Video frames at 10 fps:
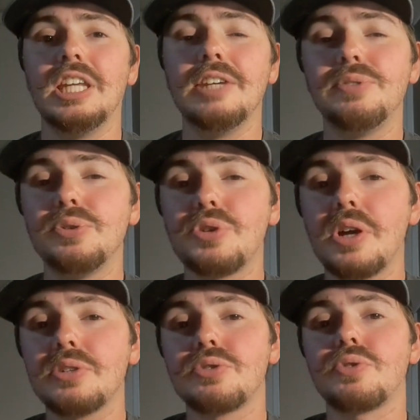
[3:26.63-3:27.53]
If you
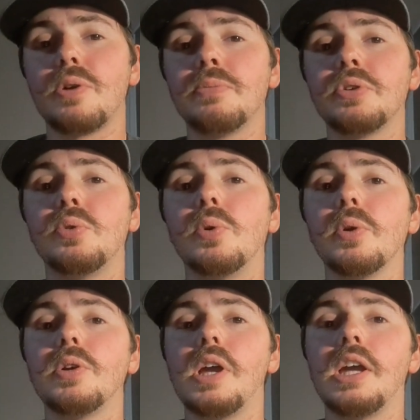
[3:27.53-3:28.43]
try to strum the
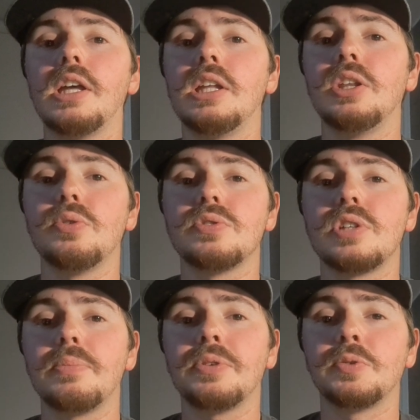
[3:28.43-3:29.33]
chord and there's
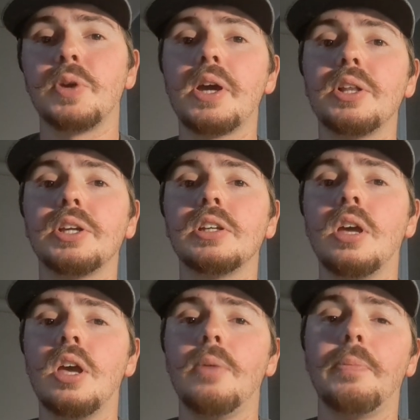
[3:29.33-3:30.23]
something
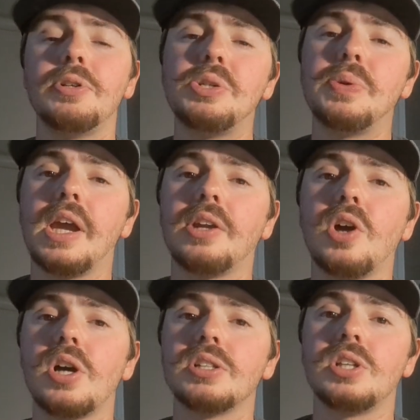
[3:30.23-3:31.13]
rattling but you
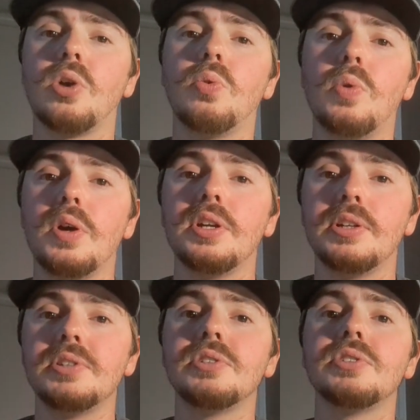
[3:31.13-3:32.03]
cannot tell what
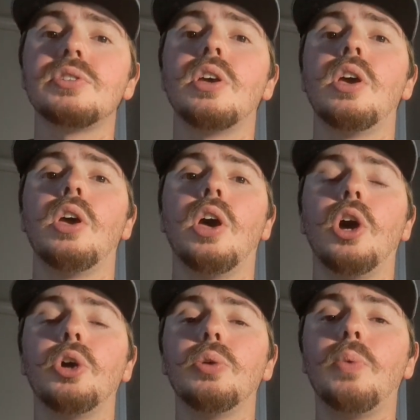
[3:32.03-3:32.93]
it is,
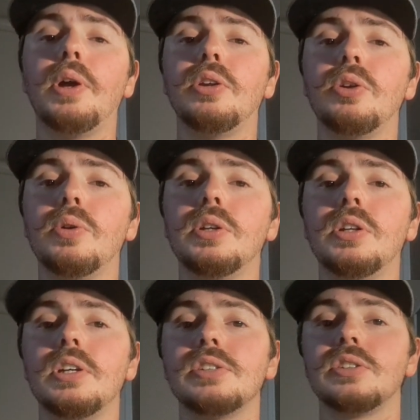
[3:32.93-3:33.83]
a good way to do it
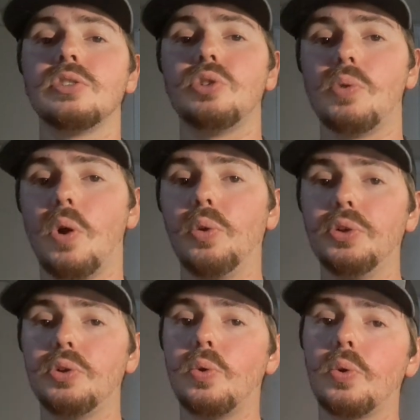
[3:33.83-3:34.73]
is that you hold
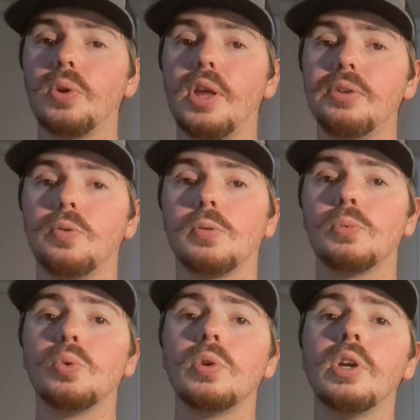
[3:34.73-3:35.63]
the chord like
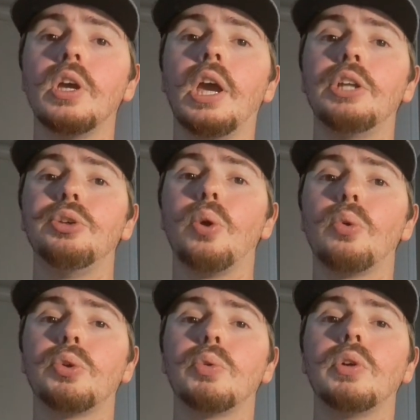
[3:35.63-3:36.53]
normal and you go
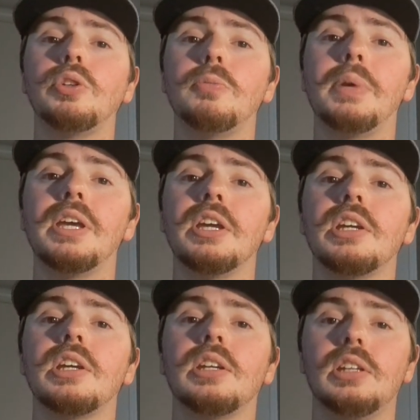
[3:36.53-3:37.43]
through and you
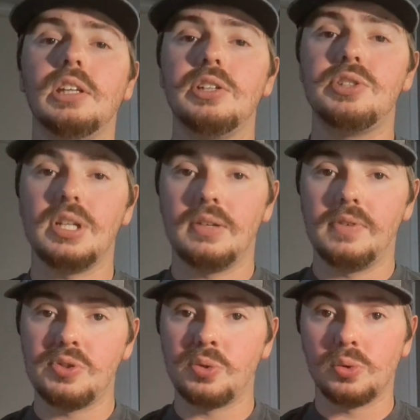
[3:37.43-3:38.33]
pick each
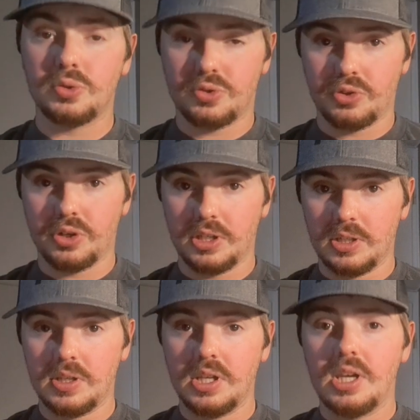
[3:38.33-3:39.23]
individual string,